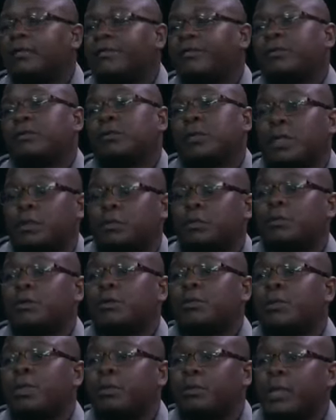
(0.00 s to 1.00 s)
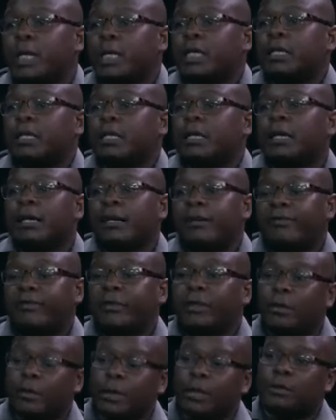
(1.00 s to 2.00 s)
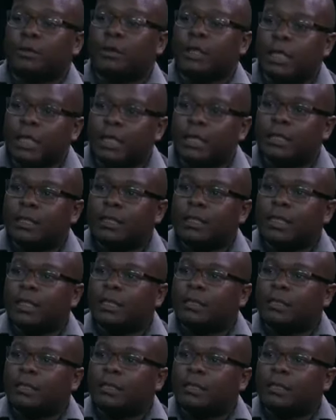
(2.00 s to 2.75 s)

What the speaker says: if it were to complement, if they were to get